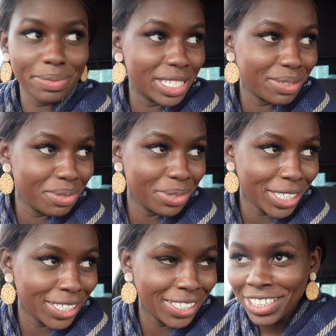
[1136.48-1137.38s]
spend some more
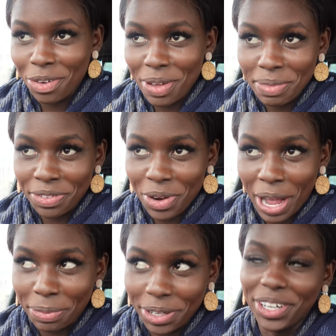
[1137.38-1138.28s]
money. That'll make me feel
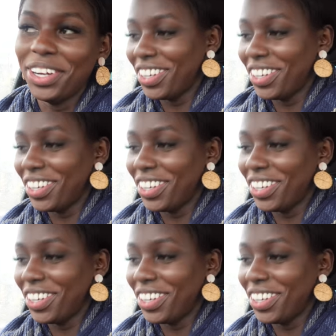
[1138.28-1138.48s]
happier.